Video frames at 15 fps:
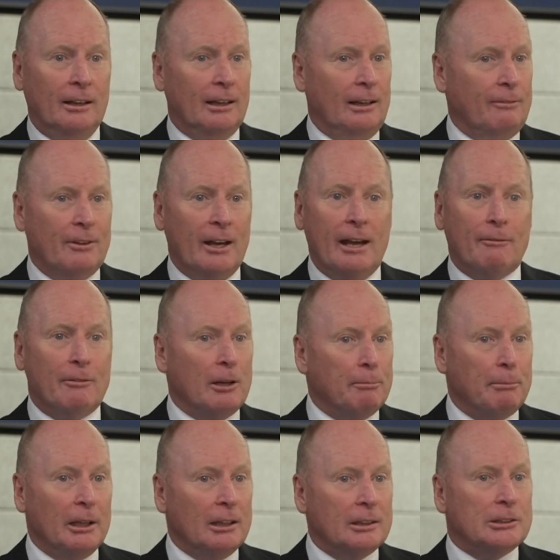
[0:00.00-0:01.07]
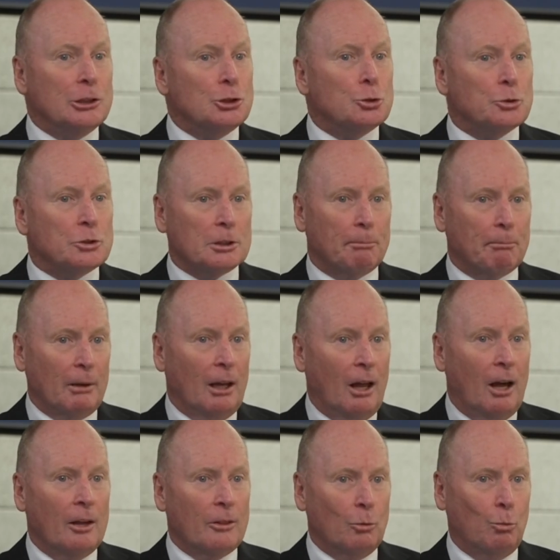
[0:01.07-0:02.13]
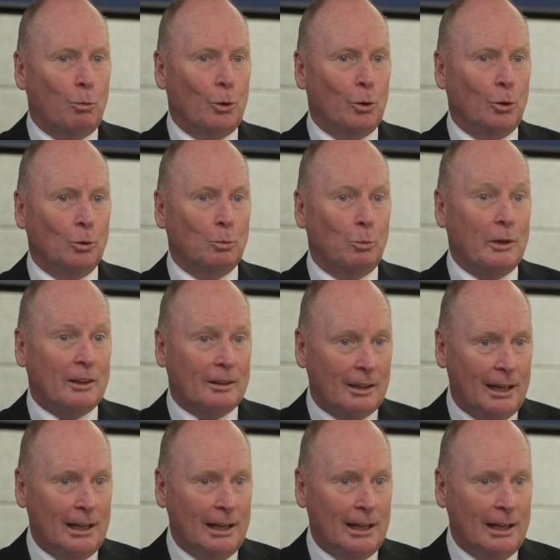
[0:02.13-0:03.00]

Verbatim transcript: if they have an ability to supply the world with